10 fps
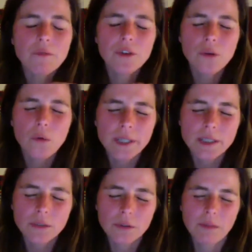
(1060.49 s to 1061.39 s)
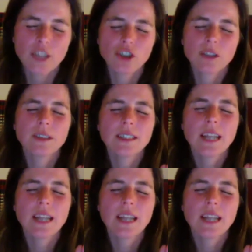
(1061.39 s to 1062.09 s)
If you were to imagine the